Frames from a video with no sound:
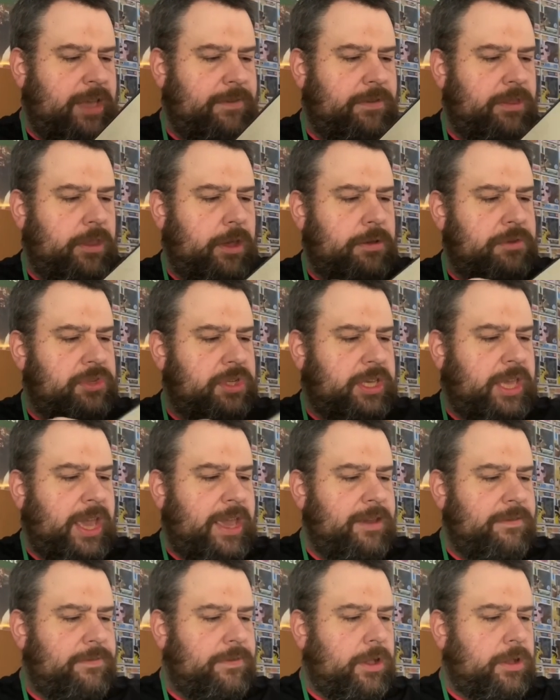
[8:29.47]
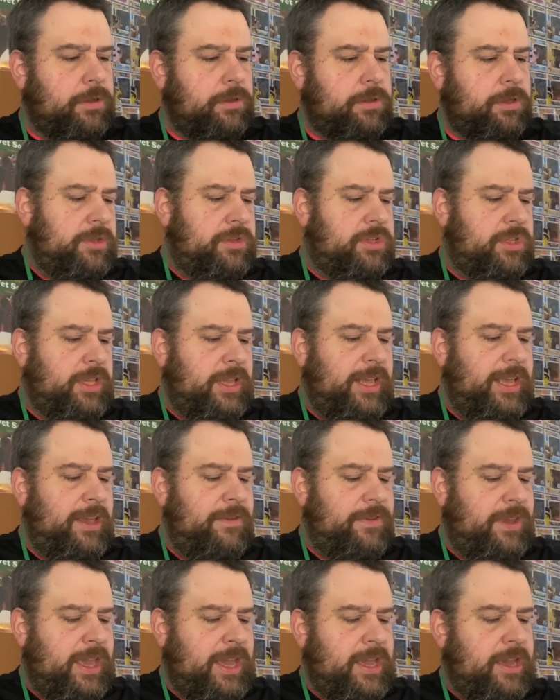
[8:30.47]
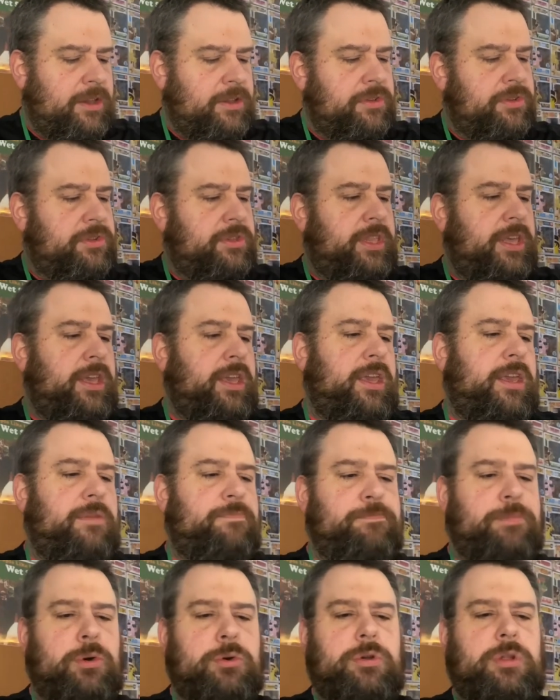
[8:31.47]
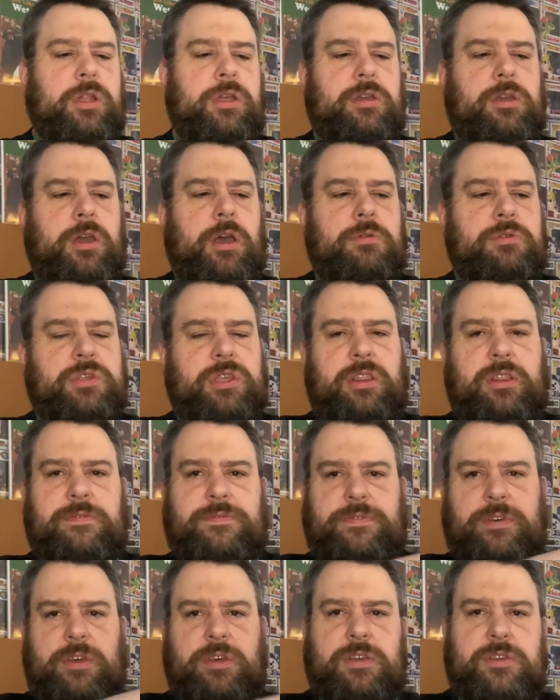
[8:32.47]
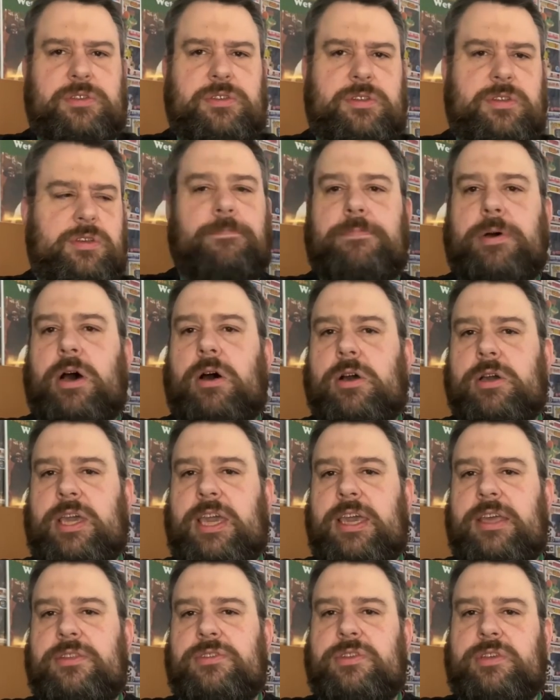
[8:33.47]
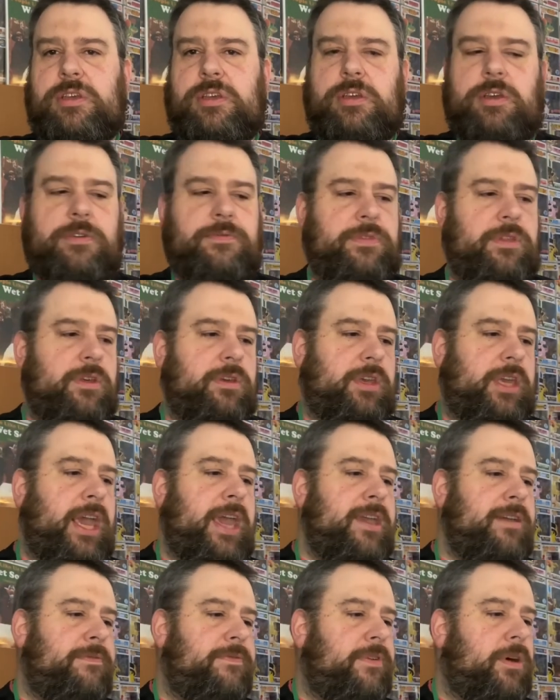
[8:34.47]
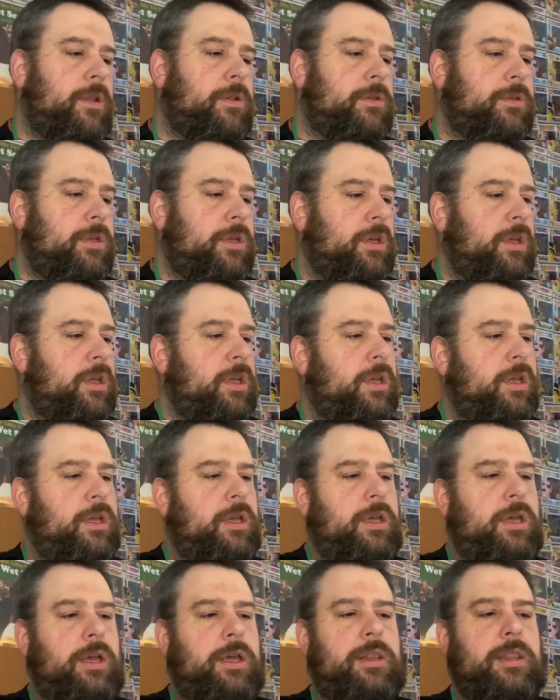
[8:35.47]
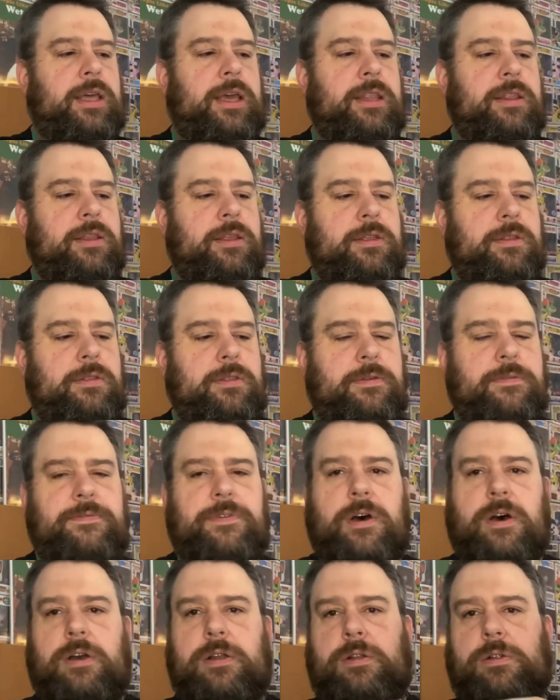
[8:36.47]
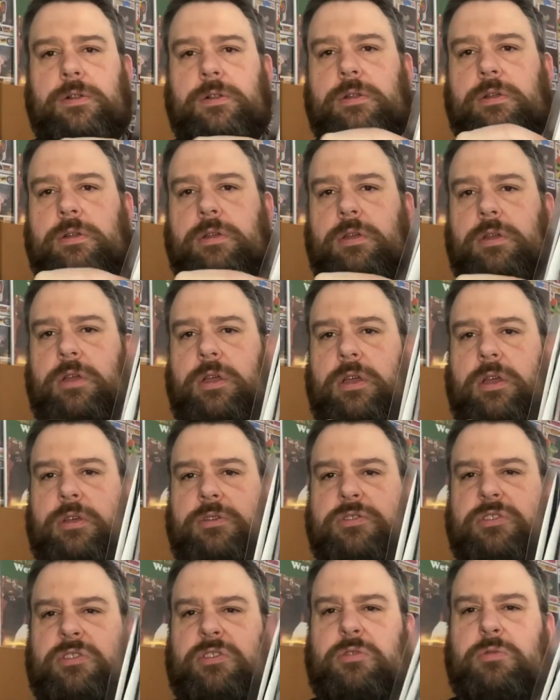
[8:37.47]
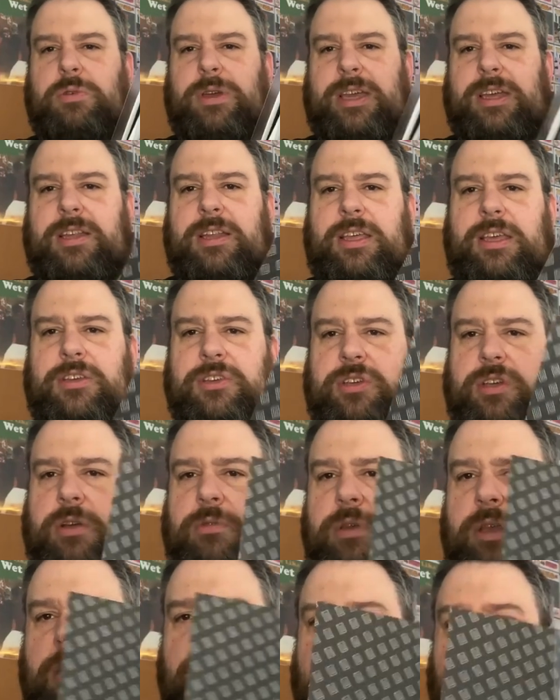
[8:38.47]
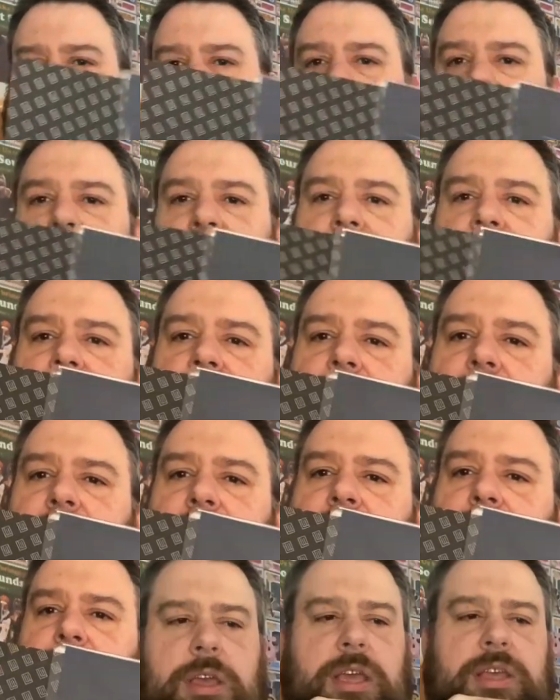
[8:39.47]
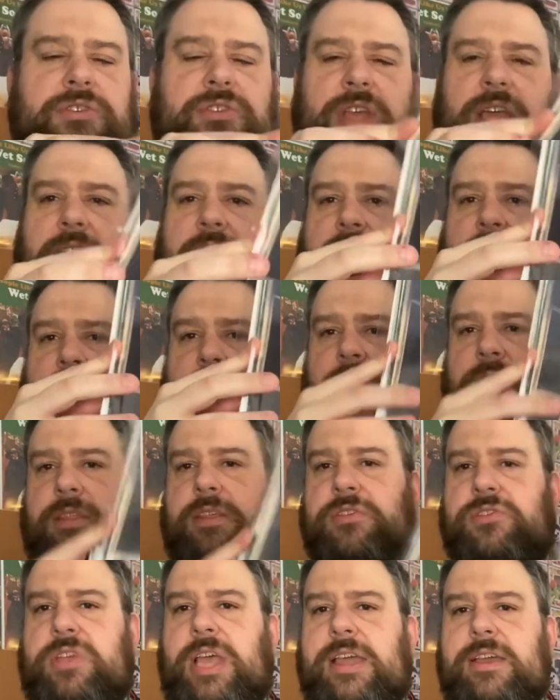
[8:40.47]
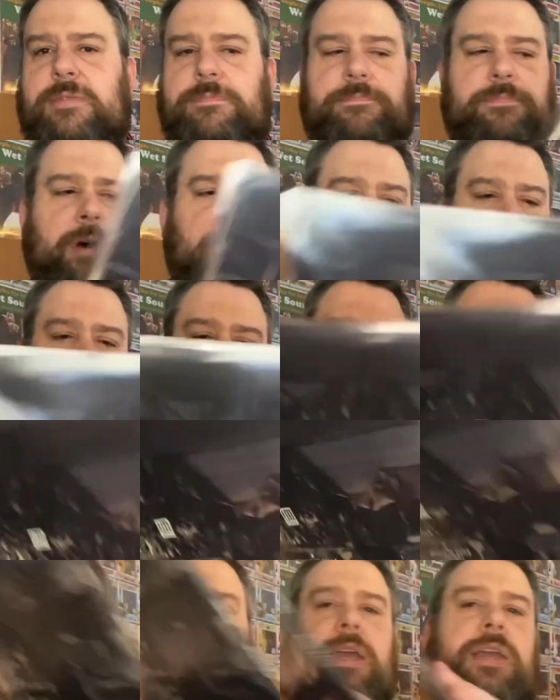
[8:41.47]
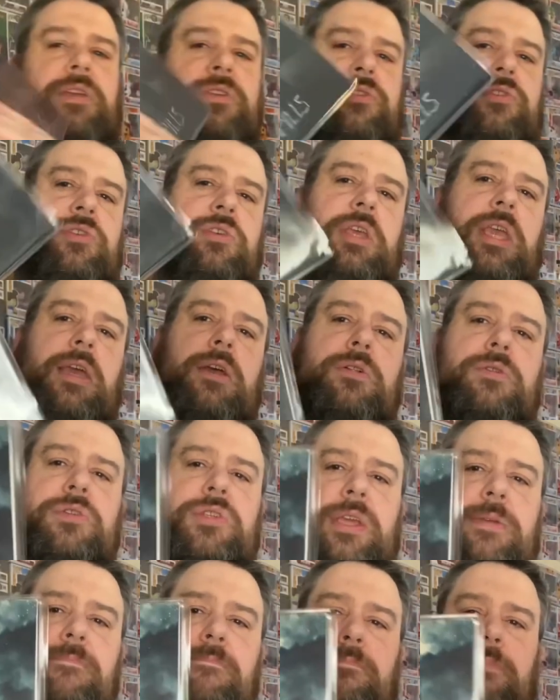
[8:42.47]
even though it's a gatefold sleeve. Yeah, because the booklet goes in the first pocket of the gatefold, and then the vinyl, quickly show you the inner there, is in the second pocket. But that is Skills in